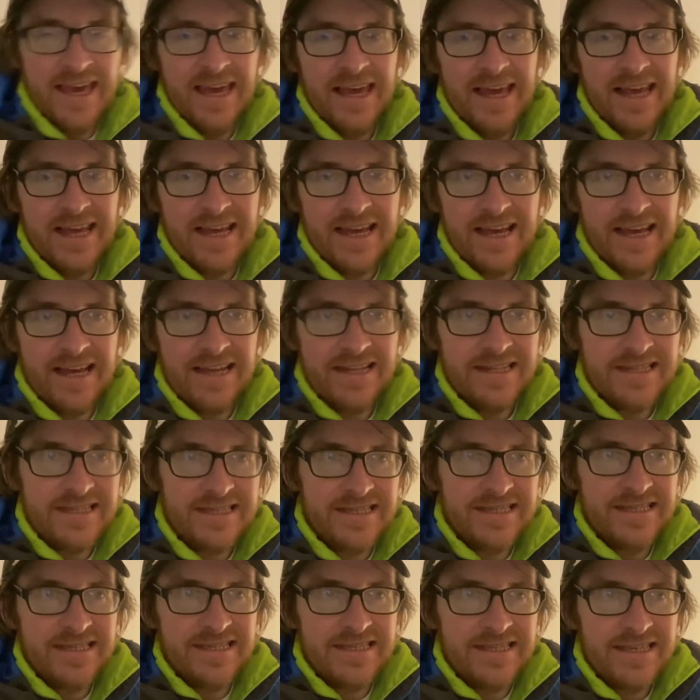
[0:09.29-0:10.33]

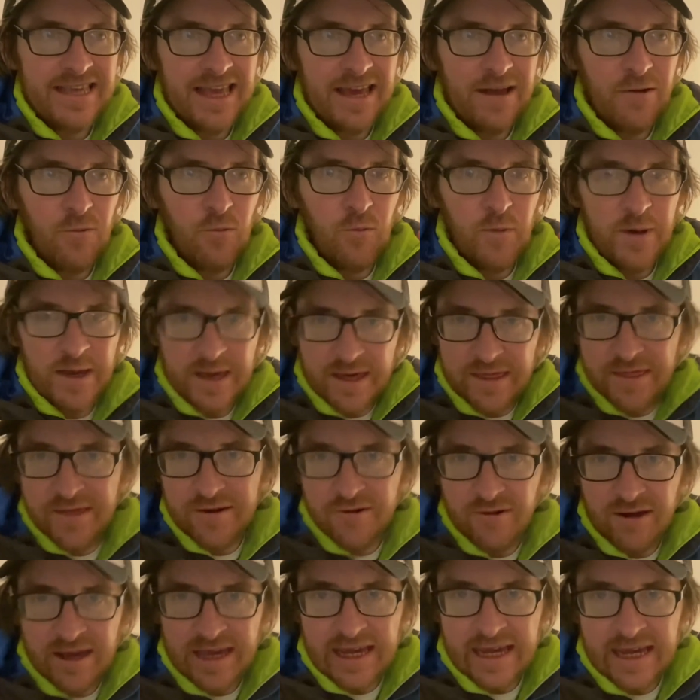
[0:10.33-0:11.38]
It's week
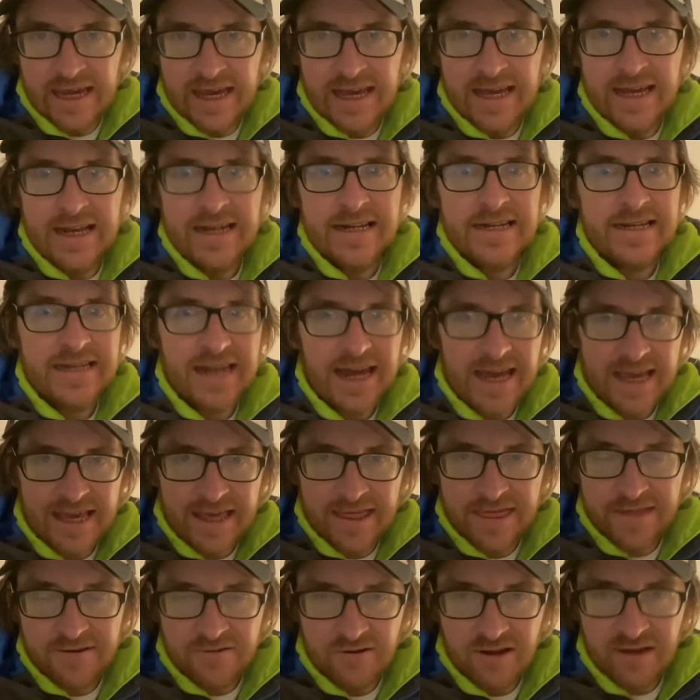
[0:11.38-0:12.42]
three, day
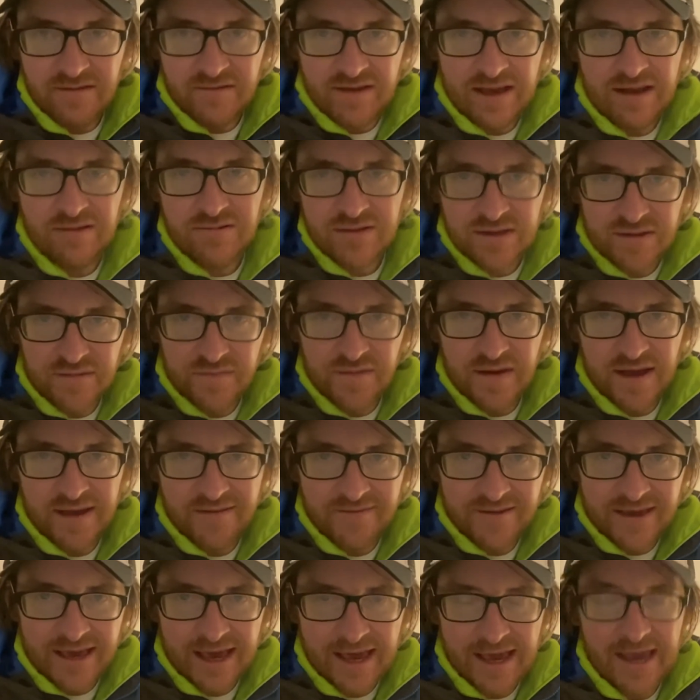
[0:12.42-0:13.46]
three of Couch to
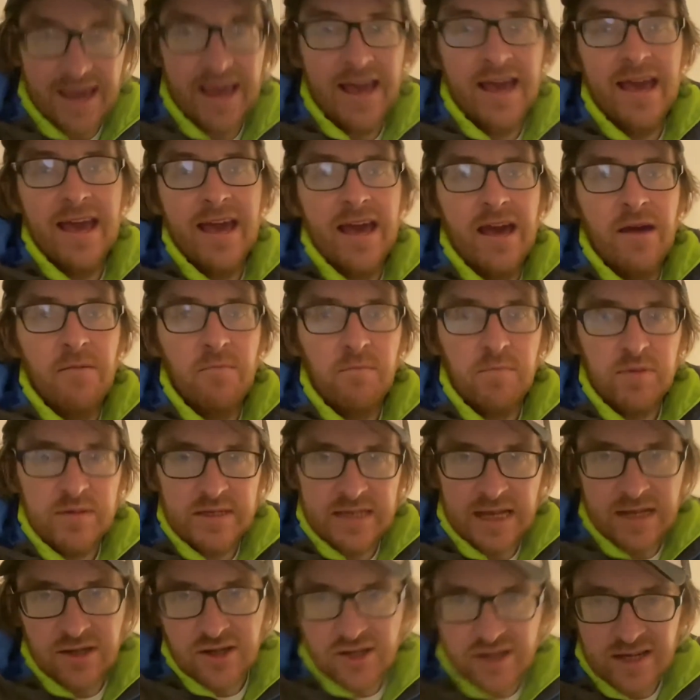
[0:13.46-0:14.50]
5K.
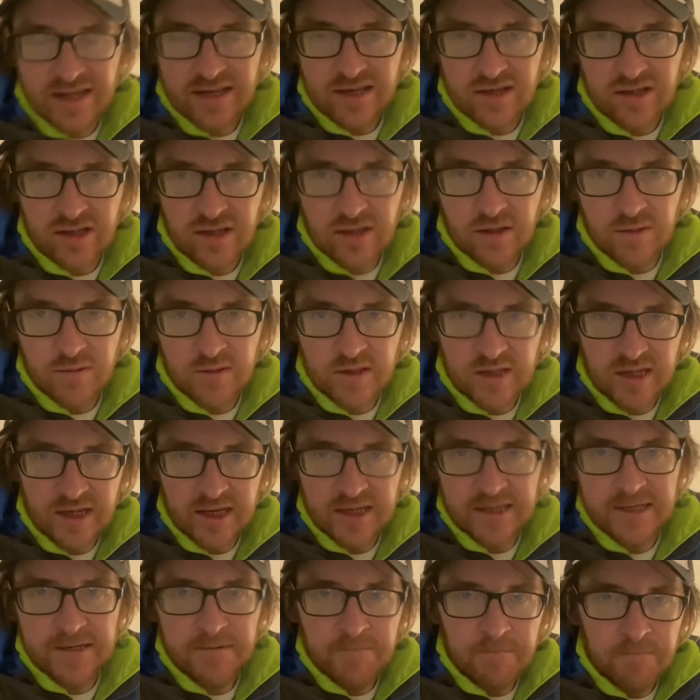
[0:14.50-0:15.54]
Potential
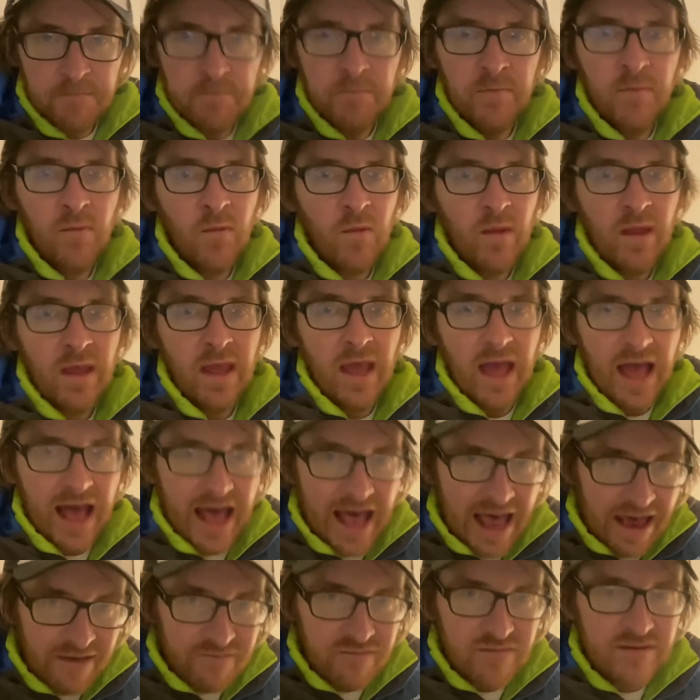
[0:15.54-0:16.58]
excuses.
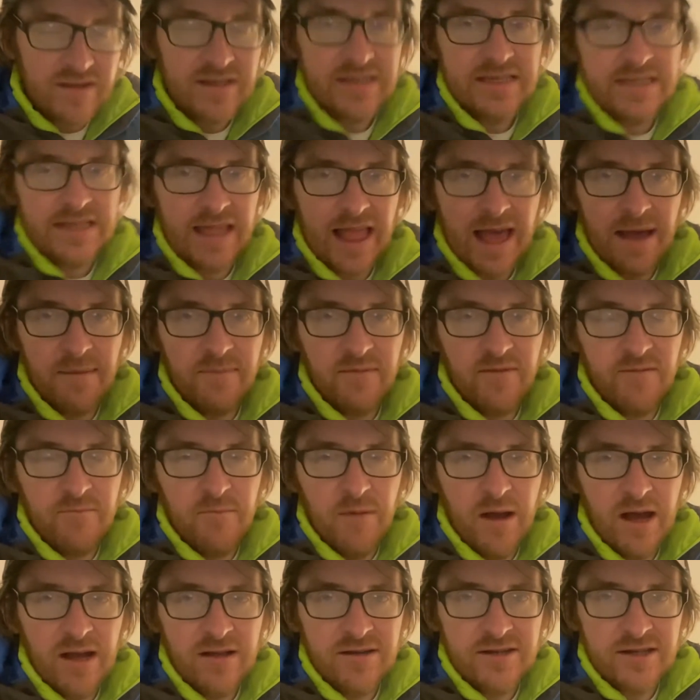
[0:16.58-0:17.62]
Haven't slept
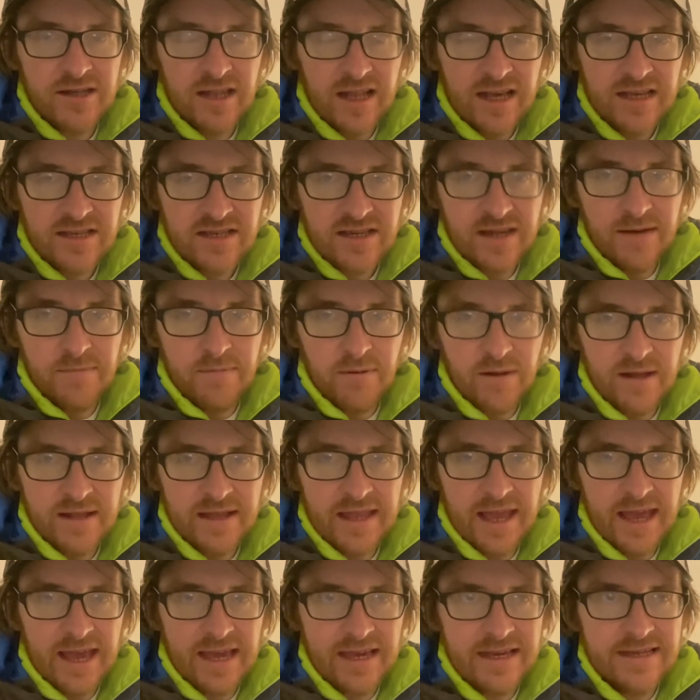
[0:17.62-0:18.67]
much the last couple of
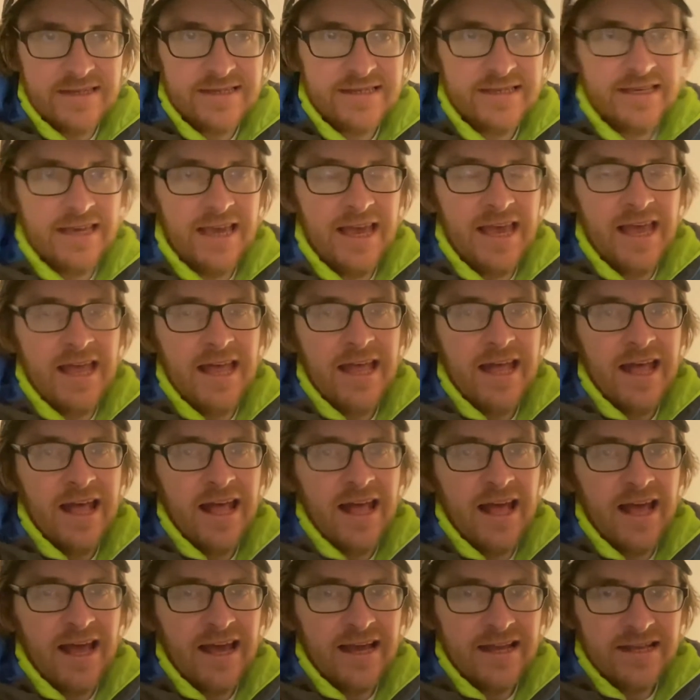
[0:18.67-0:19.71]
days.
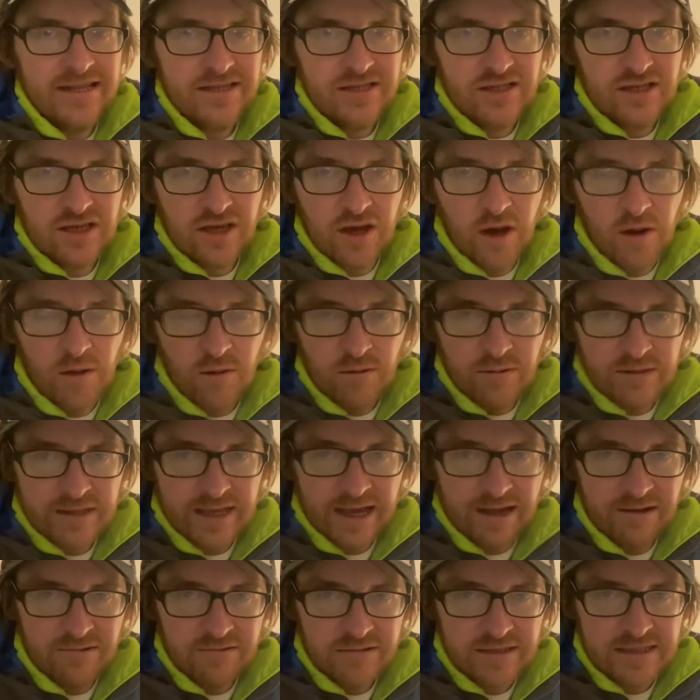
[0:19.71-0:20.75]
It's cold
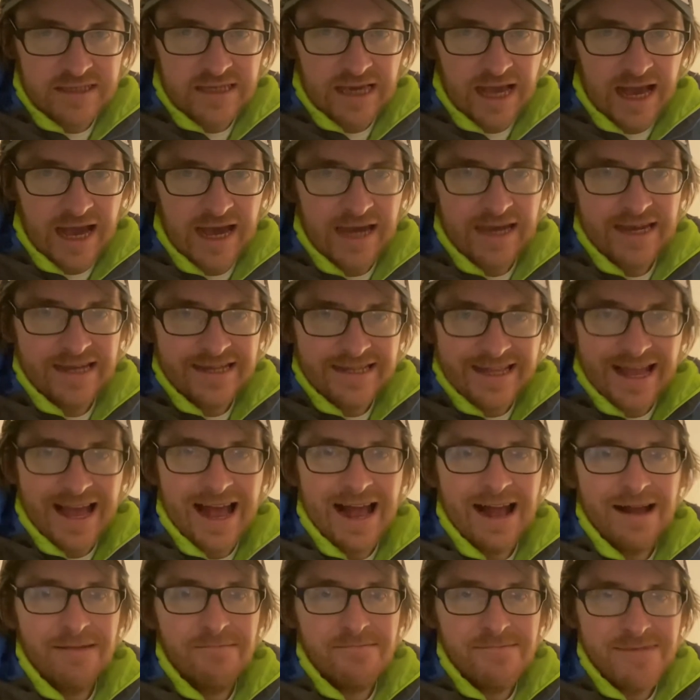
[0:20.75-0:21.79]
outside.
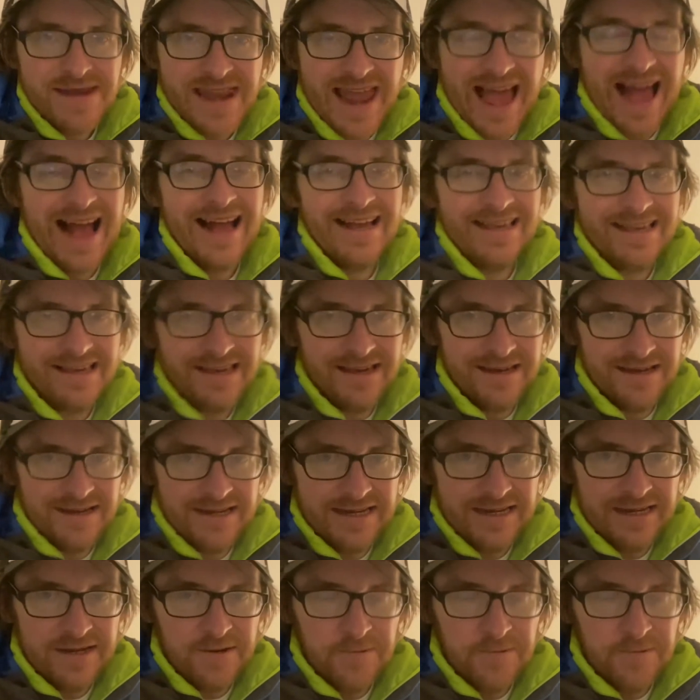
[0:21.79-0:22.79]
I'm knackered.